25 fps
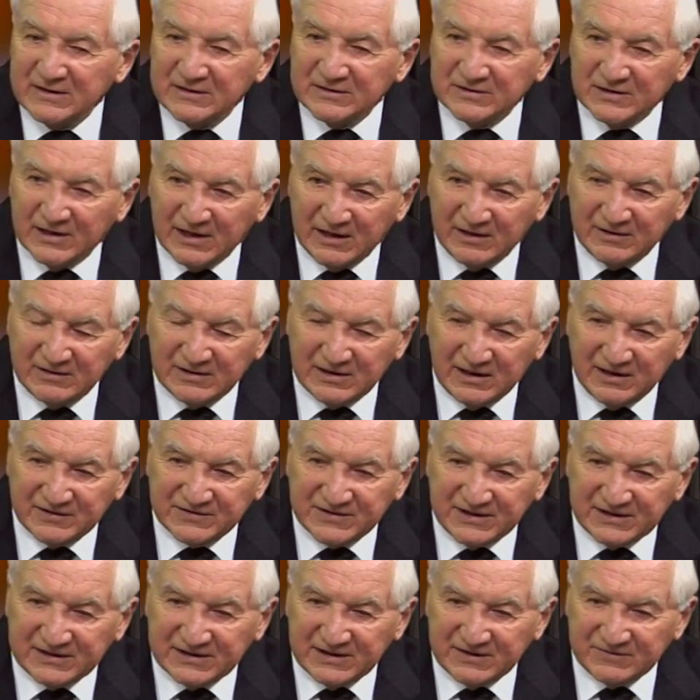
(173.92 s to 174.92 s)
No, and I
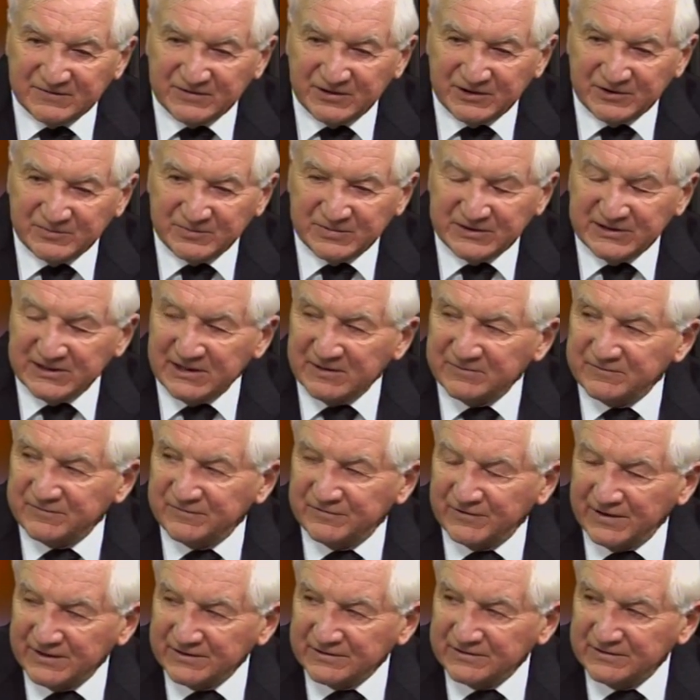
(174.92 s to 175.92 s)
think they've got to be
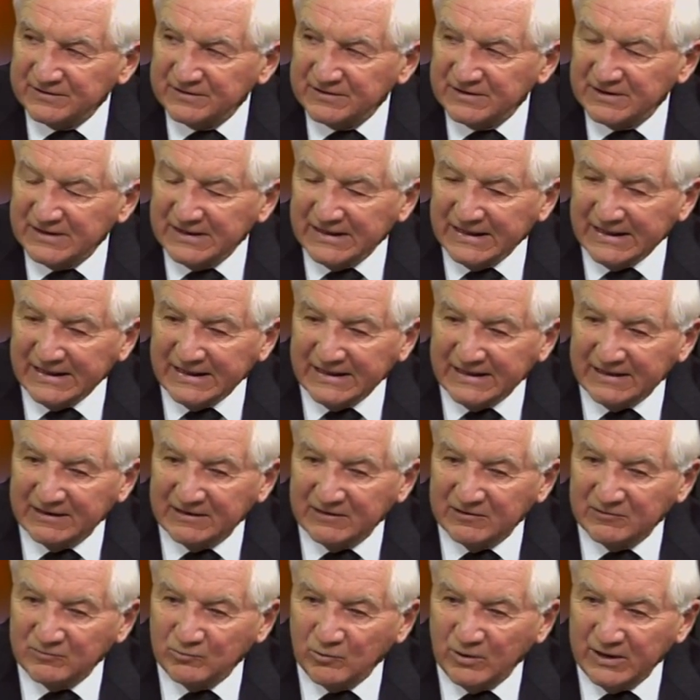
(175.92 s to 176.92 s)
upfront.
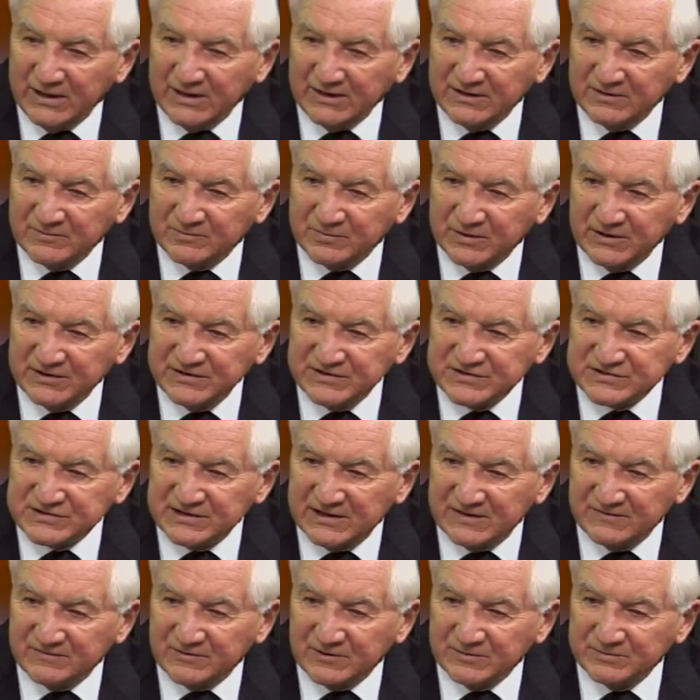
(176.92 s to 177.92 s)
Uh, where the police
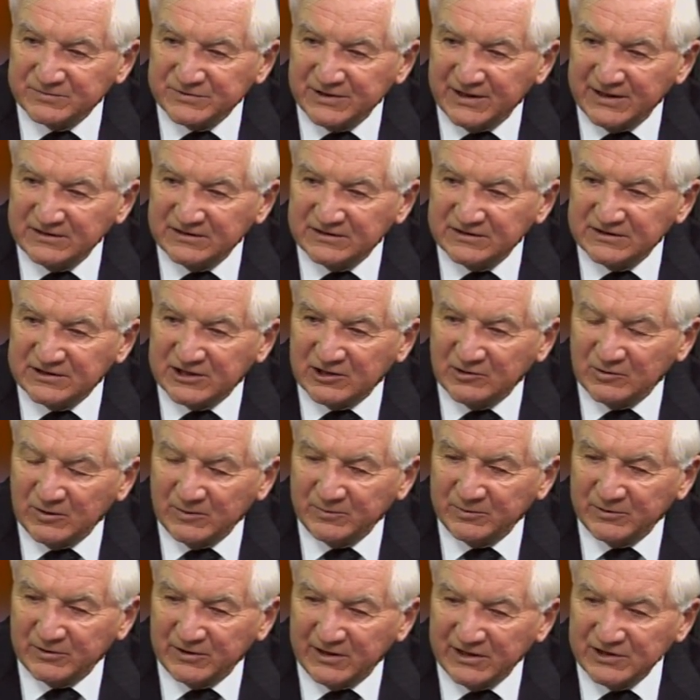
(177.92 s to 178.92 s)
have obtained the
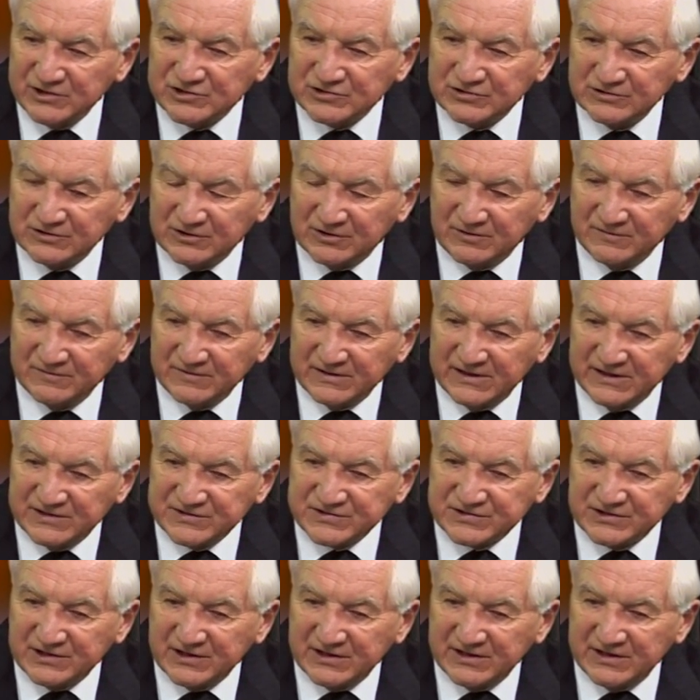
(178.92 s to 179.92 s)
cooperation of the
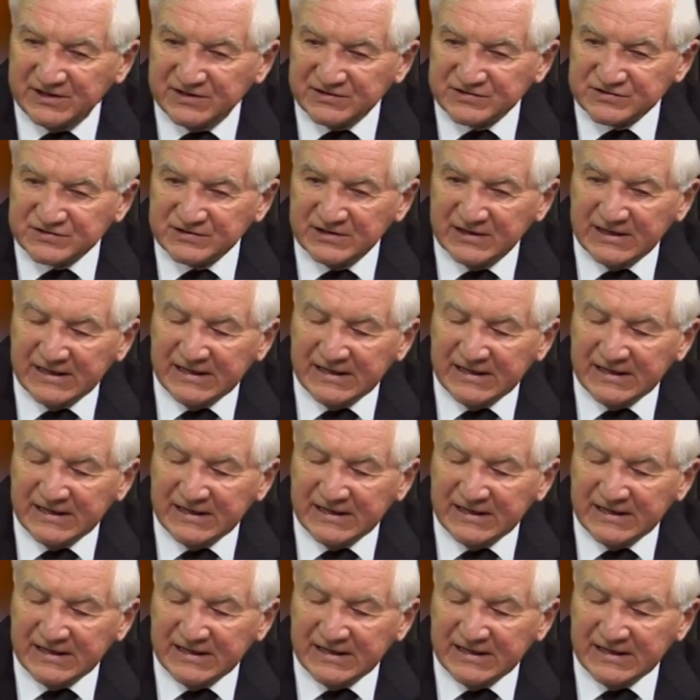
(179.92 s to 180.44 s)
SIS